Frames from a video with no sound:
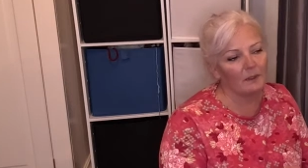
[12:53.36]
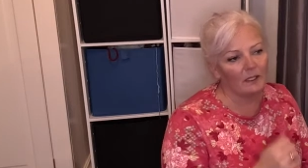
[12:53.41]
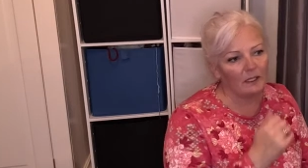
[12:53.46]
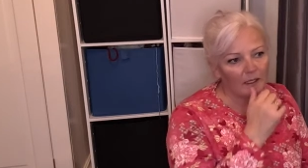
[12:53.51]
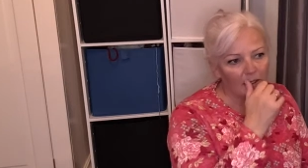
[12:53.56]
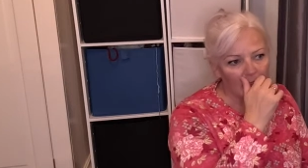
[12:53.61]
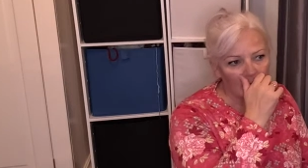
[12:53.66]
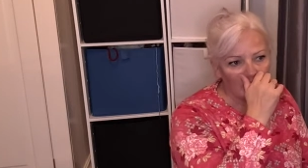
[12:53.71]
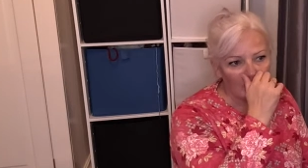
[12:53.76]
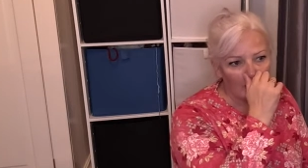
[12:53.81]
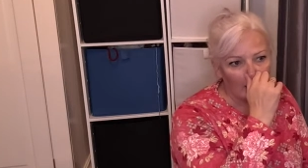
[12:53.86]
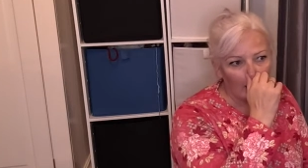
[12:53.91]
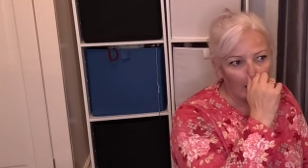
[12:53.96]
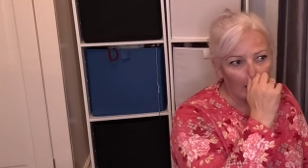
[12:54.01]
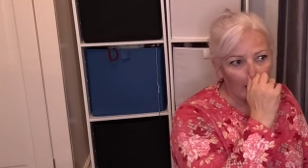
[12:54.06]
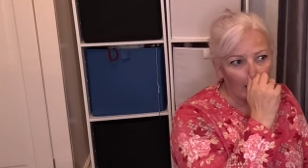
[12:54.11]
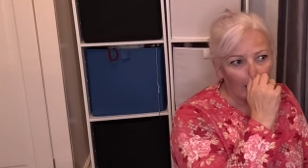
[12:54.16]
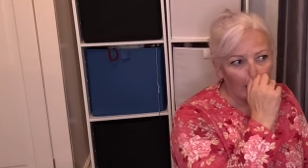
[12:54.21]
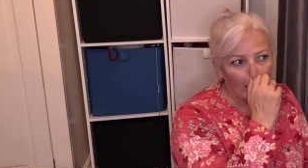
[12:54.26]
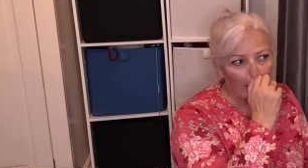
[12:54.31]
because
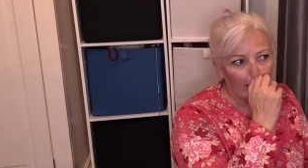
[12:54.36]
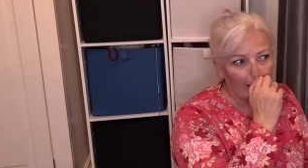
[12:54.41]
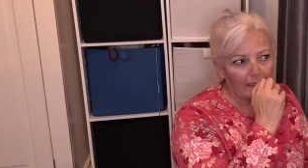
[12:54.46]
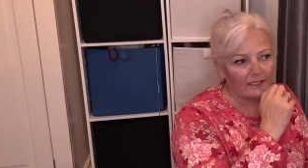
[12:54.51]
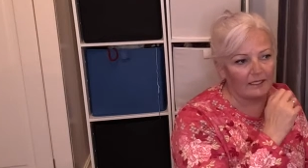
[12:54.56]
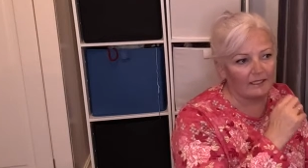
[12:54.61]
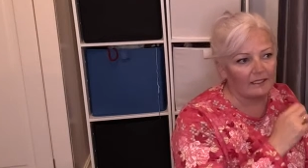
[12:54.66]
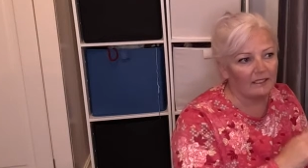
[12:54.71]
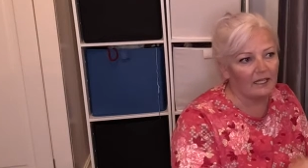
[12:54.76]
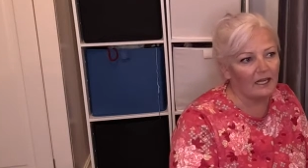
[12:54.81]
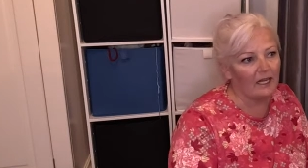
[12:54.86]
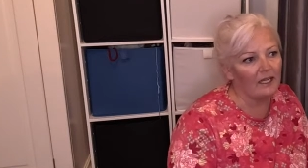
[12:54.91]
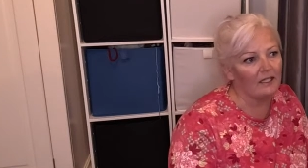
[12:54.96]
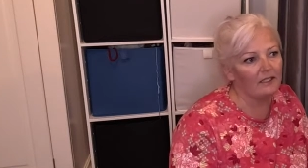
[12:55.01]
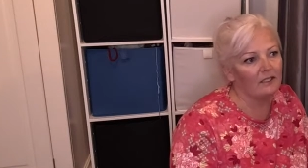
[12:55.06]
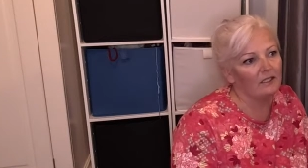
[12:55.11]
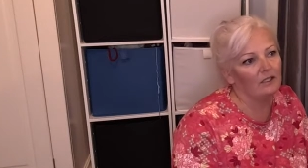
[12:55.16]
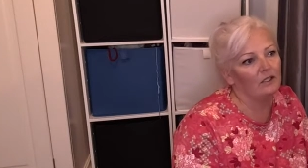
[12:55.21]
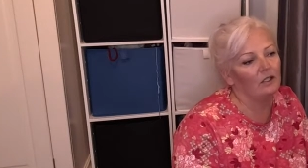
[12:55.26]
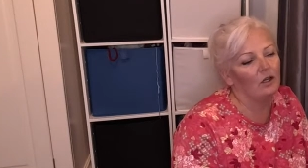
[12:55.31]
I'd
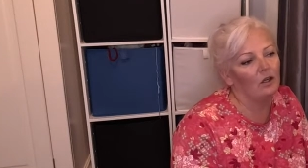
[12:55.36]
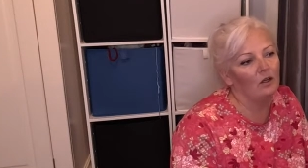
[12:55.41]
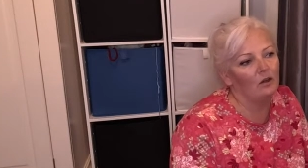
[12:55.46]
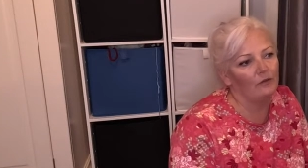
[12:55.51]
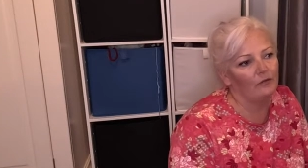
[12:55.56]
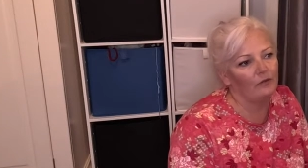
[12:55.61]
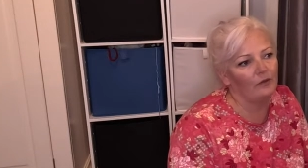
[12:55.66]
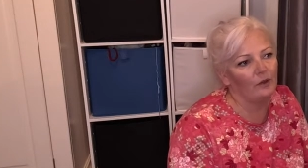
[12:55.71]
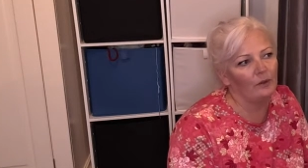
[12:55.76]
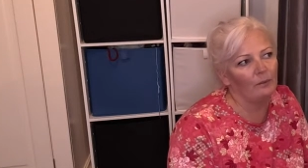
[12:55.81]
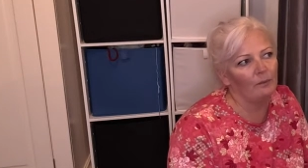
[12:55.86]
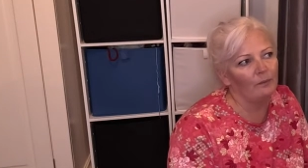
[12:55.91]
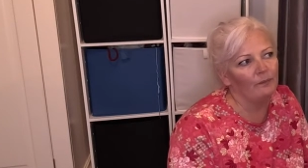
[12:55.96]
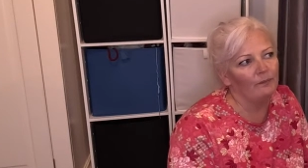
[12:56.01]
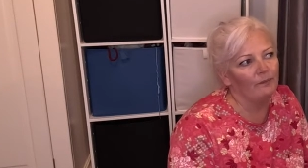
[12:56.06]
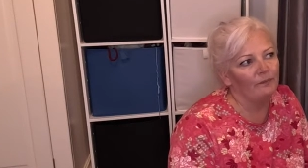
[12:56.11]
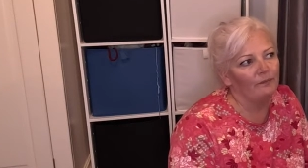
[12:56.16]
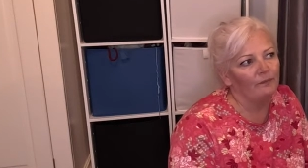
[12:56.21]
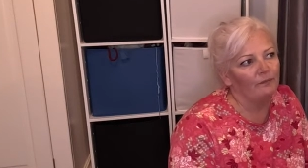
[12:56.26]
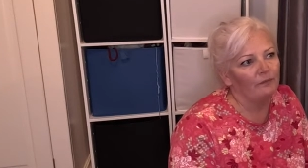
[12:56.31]
started a lot of
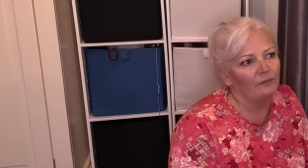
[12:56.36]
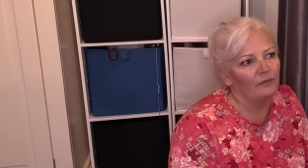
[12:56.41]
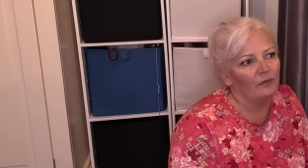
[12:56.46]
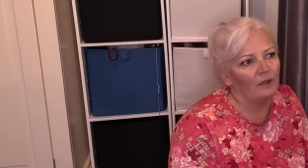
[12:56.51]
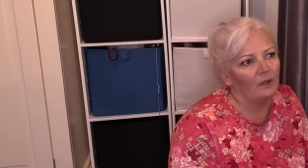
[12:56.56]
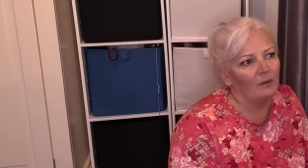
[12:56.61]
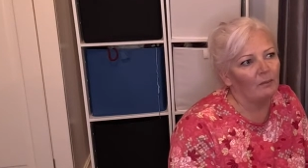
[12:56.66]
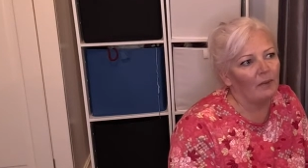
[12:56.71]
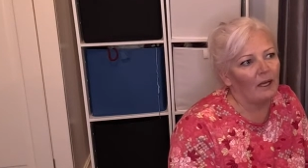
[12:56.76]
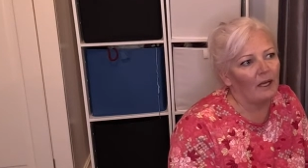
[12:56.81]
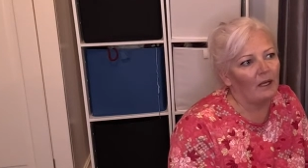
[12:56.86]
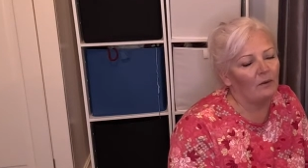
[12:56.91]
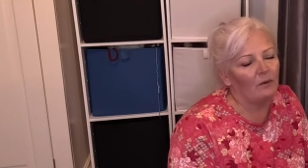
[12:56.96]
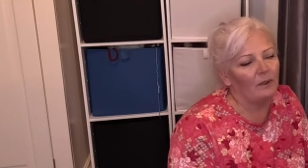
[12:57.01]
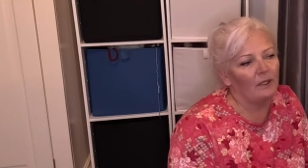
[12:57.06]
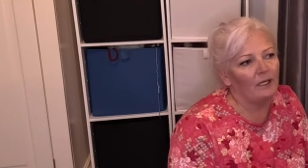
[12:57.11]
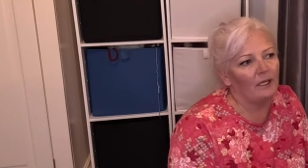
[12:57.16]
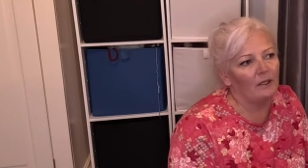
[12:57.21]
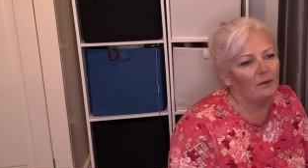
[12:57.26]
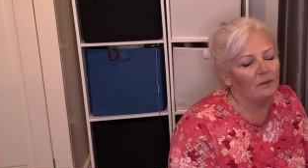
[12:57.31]
them back
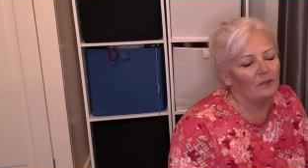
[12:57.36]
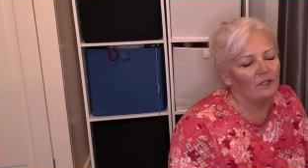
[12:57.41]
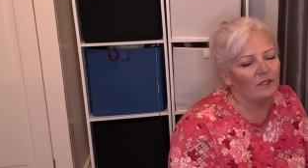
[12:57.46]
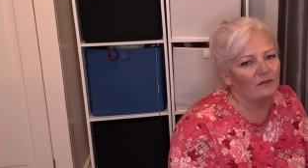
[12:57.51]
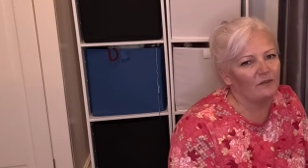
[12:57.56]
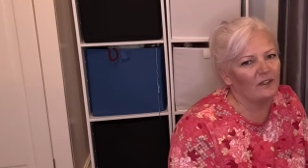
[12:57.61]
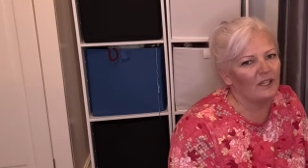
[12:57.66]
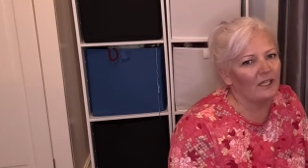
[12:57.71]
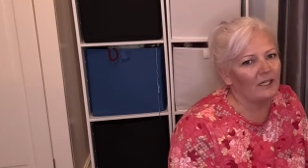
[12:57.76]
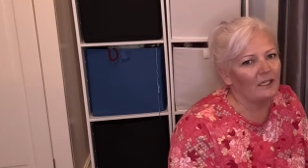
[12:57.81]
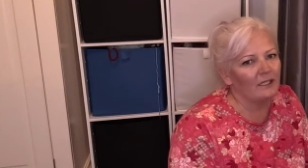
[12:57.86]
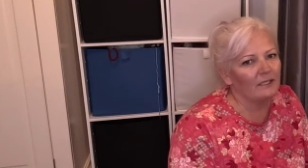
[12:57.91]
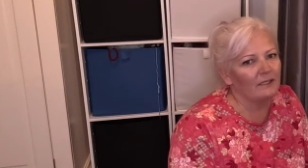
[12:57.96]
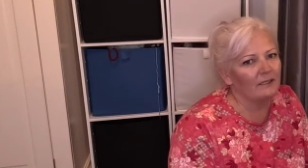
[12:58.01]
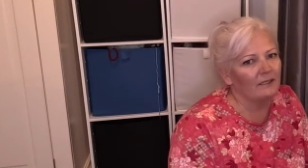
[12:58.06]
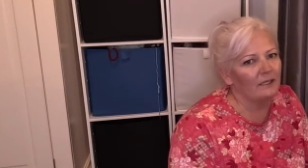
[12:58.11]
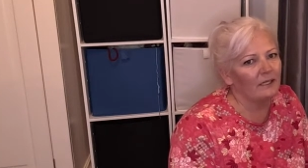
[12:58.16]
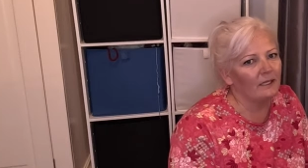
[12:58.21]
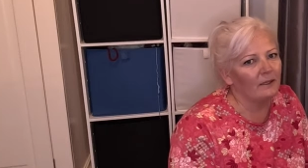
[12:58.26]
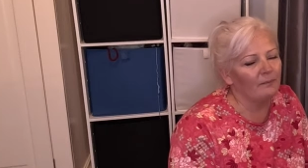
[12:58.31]
when I was fairly
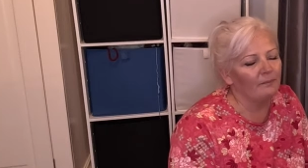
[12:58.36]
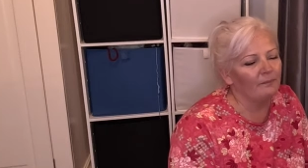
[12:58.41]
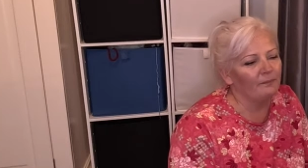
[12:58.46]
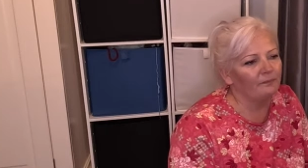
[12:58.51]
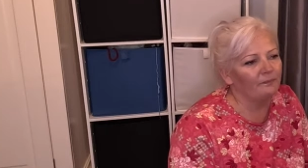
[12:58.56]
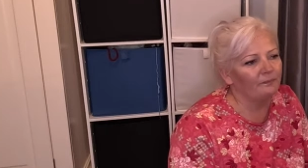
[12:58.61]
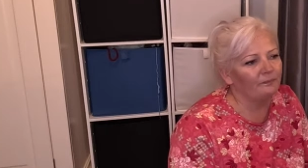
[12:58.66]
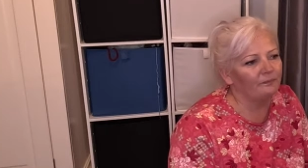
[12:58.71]
slim,